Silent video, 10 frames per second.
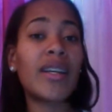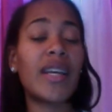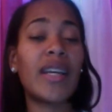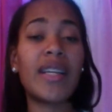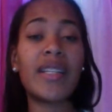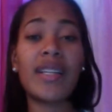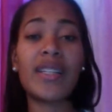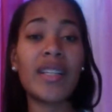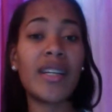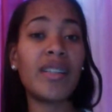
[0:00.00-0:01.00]
And he
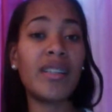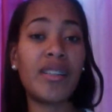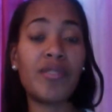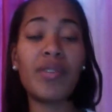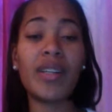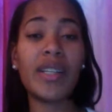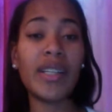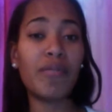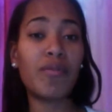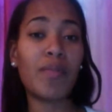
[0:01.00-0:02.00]
tells her, look, you can
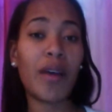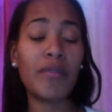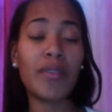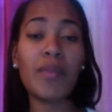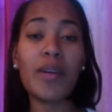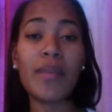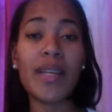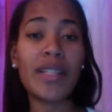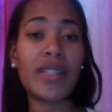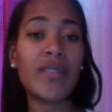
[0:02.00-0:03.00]
glean with my female
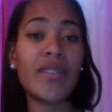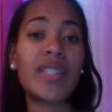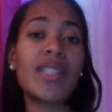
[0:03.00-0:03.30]
maidservants.